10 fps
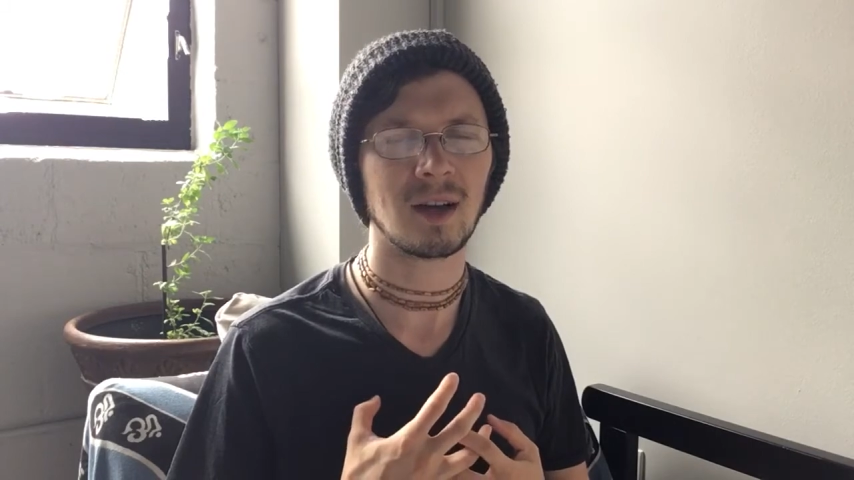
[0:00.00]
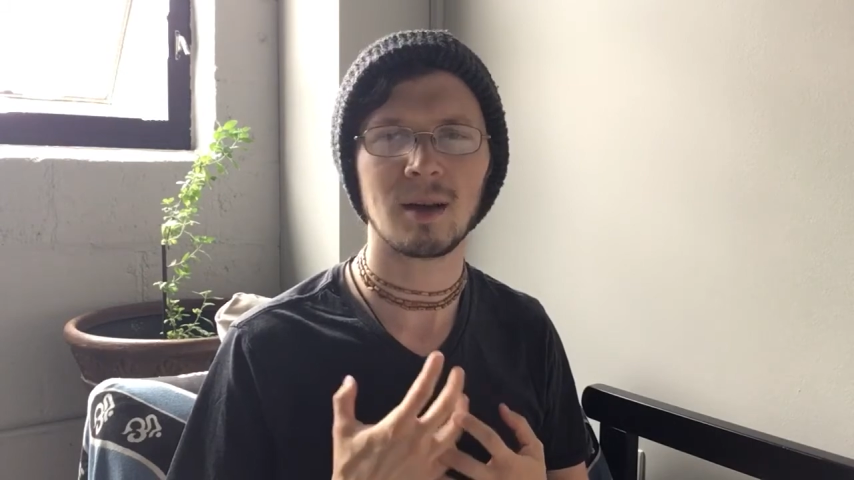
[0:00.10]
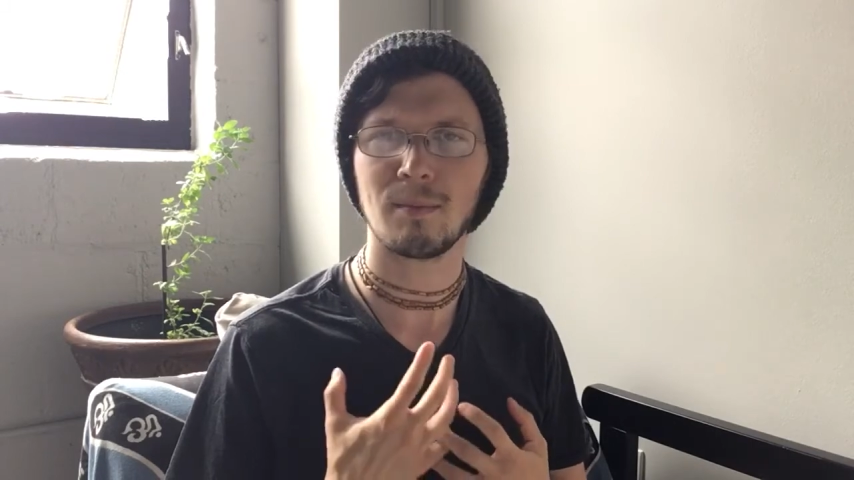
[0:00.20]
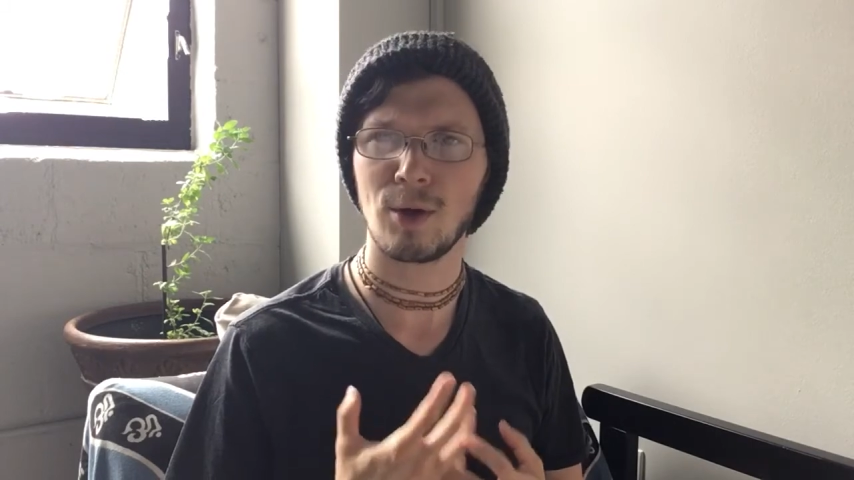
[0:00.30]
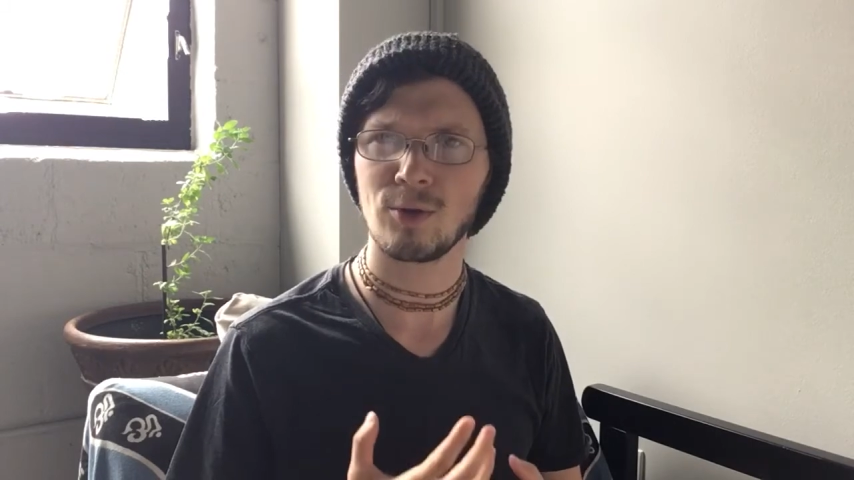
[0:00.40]

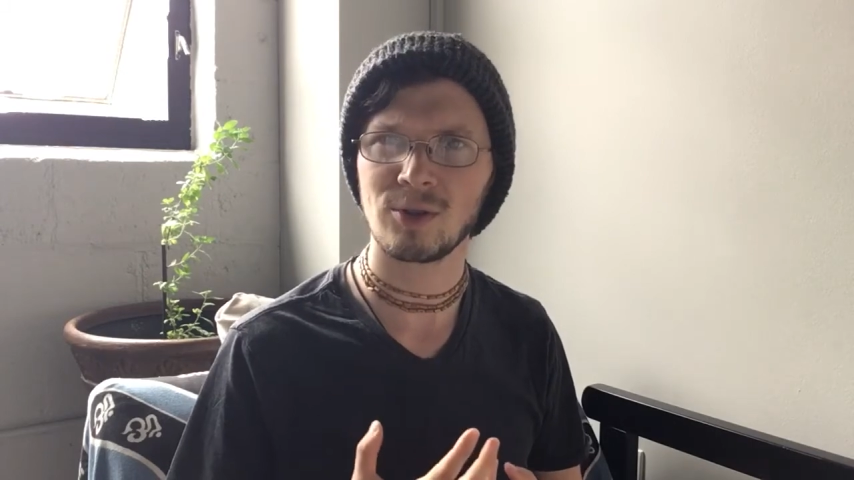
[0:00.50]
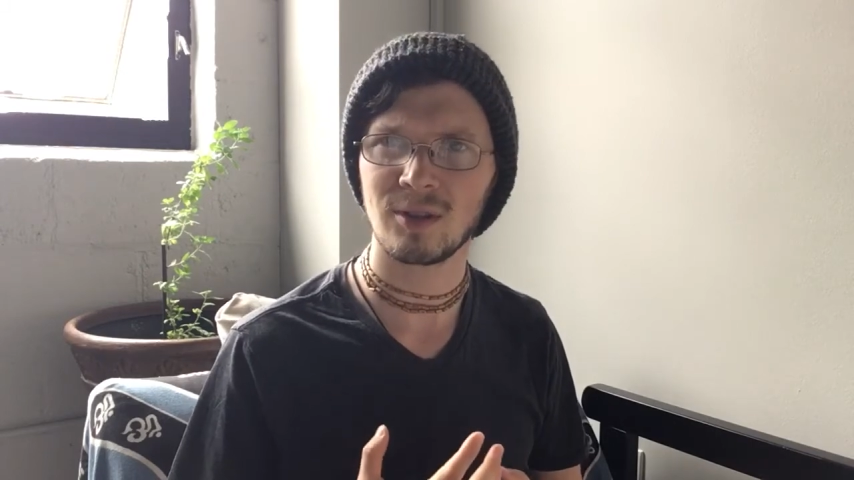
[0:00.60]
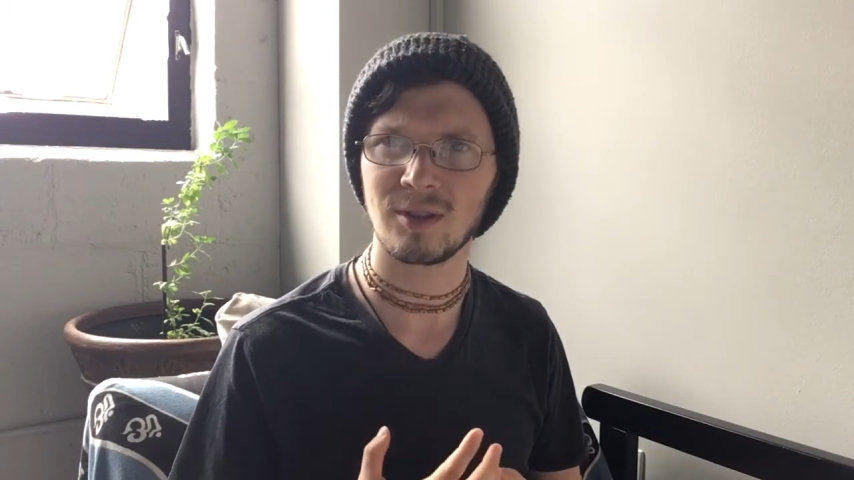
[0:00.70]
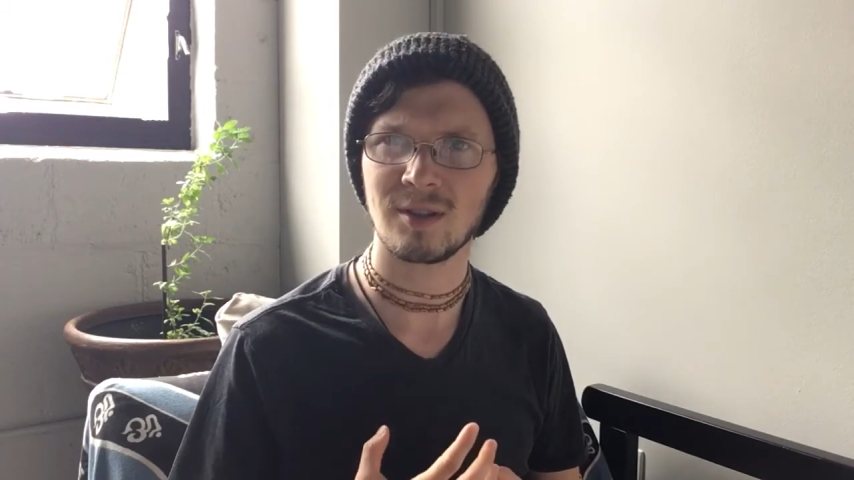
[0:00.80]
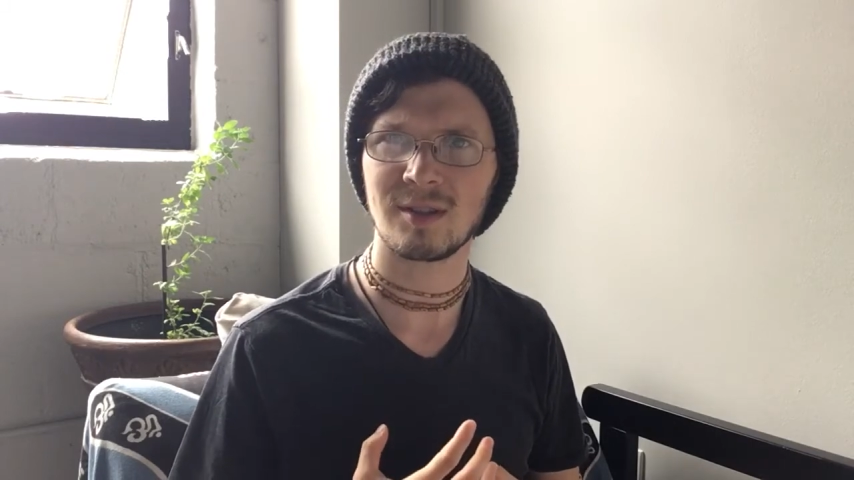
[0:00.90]

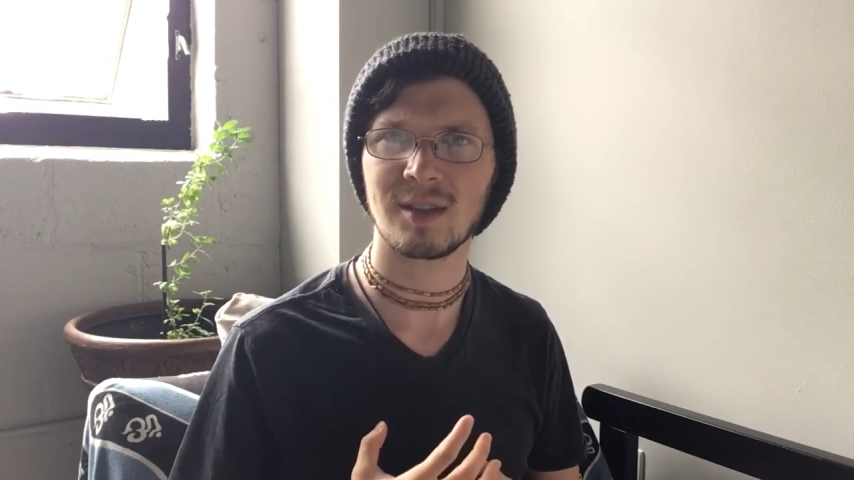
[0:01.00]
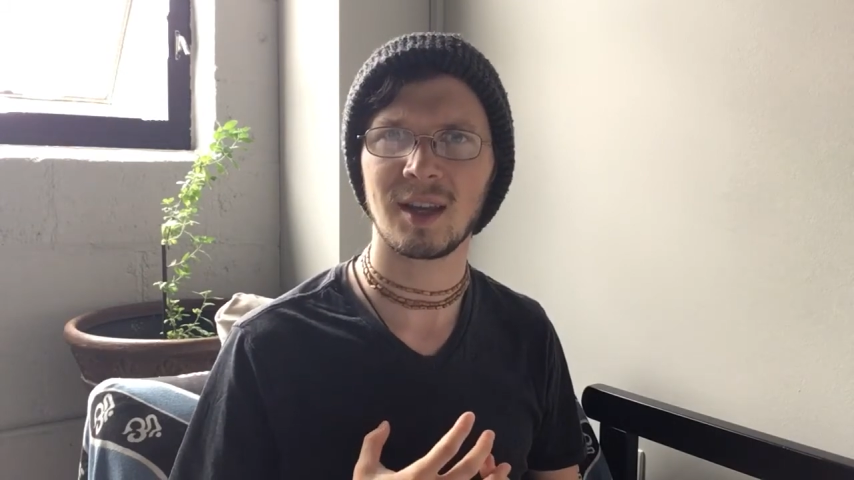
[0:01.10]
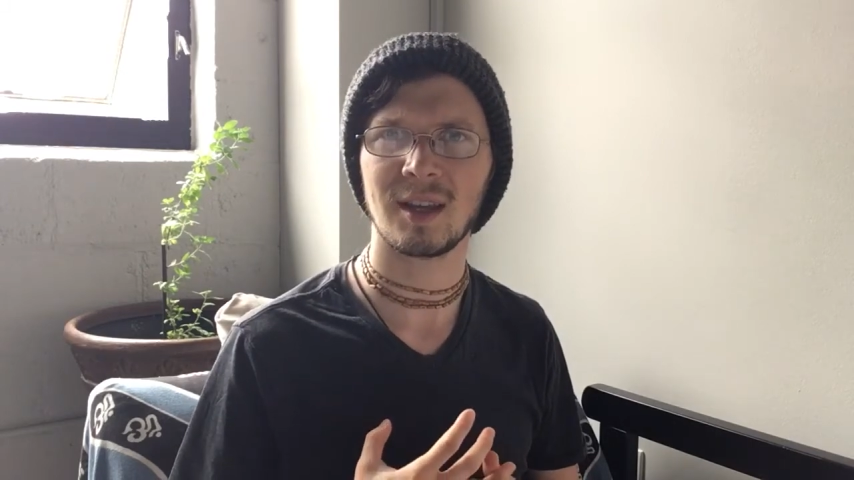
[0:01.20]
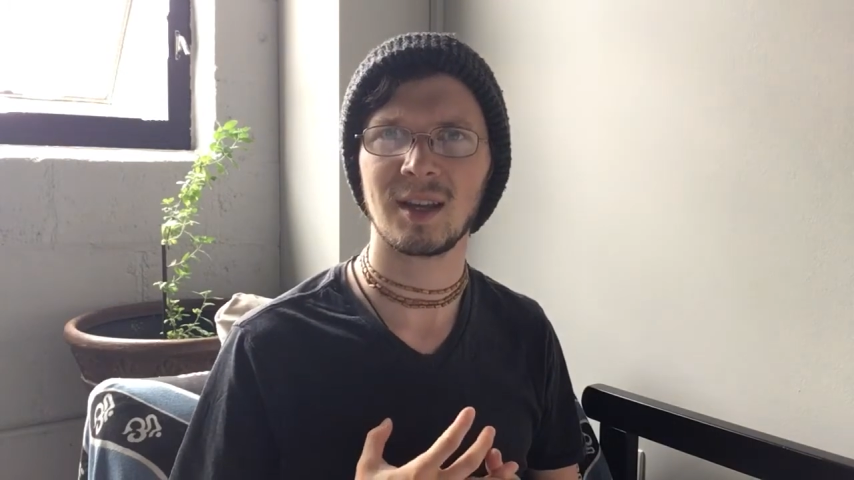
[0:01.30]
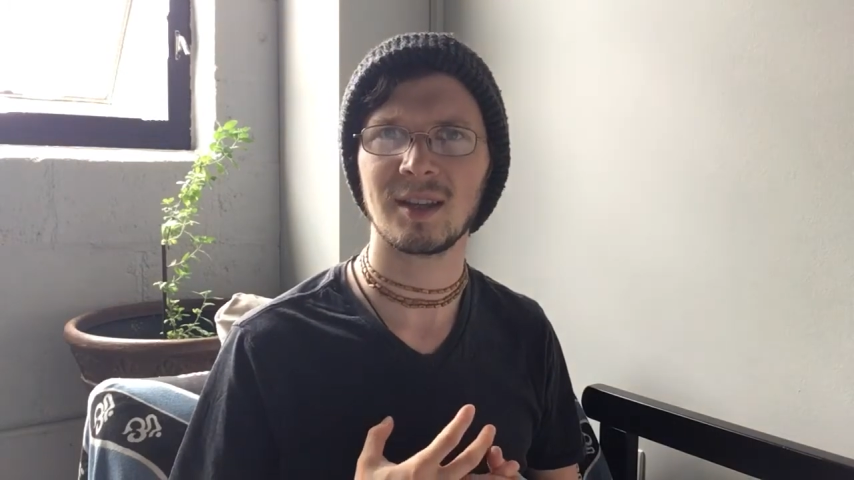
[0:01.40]
emotions,
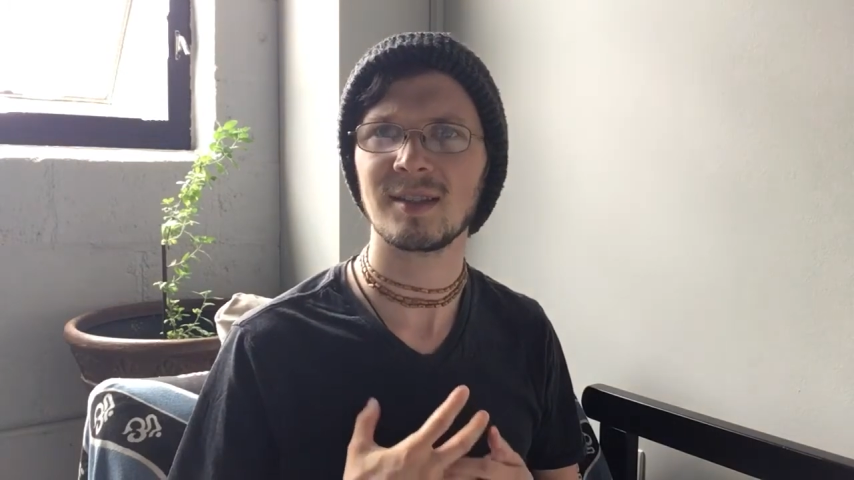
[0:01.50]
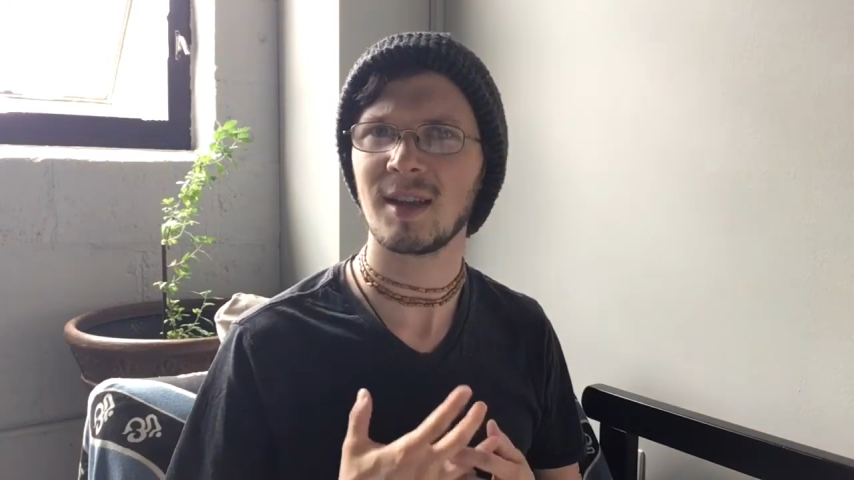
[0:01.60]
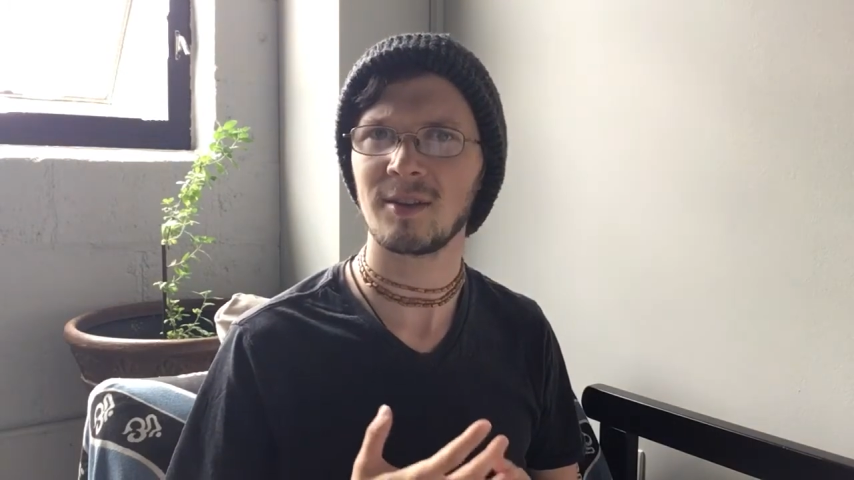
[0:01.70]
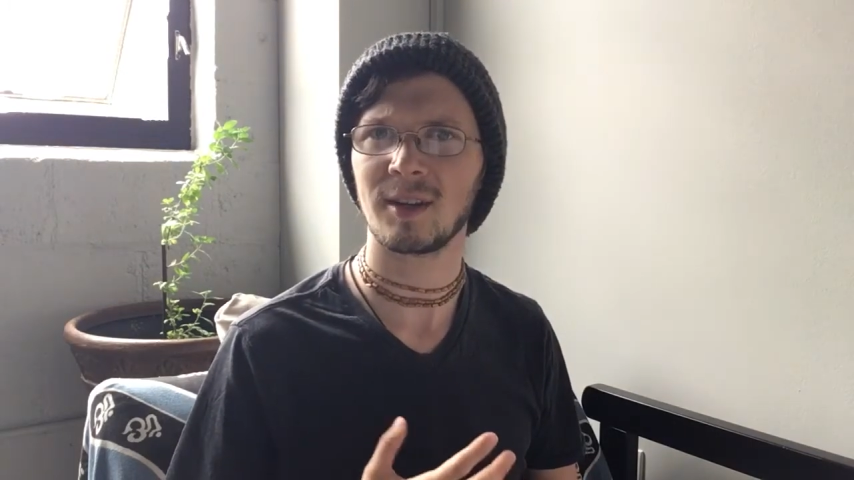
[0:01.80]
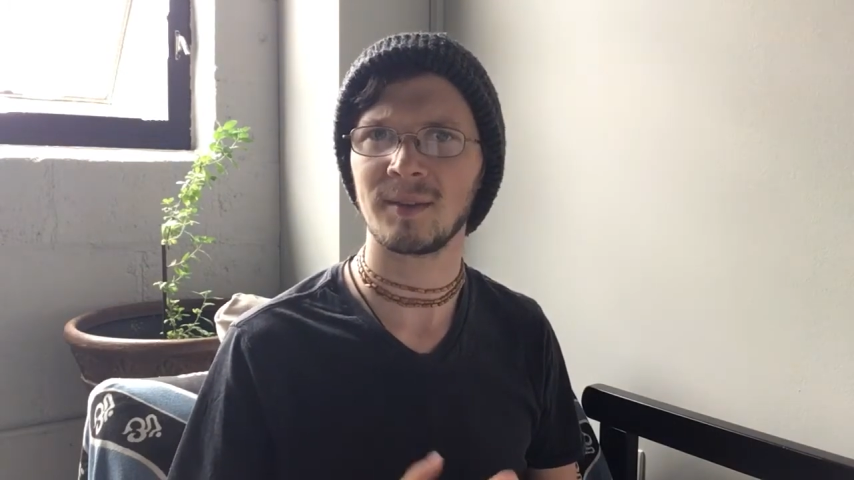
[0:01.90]

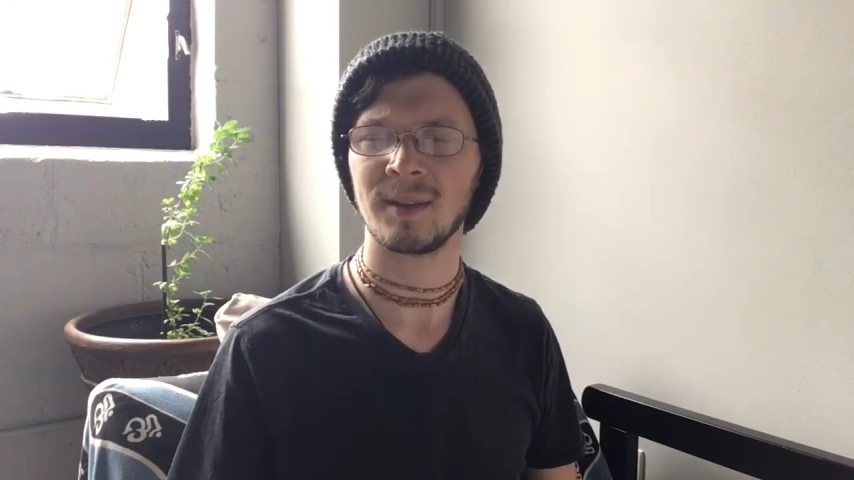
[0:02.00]
etc.